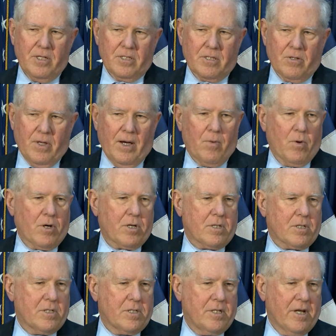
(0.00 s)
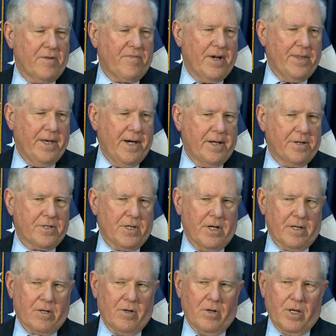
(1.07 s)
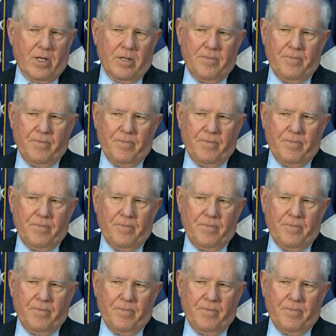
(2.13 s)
So that work to identify that is ongoing.